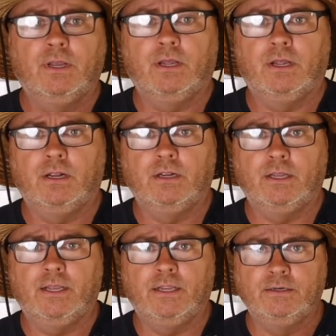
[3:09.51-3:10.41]

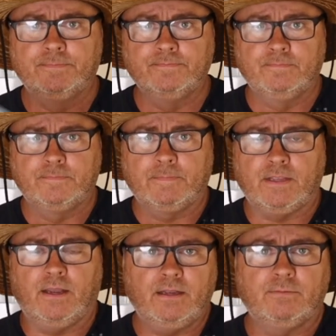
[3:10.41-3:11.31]
And
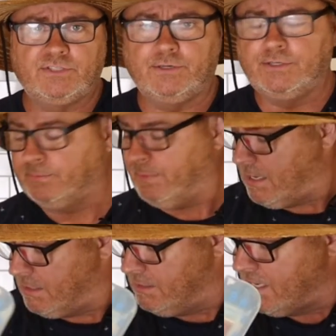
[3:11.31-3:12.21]
I am serious about it because I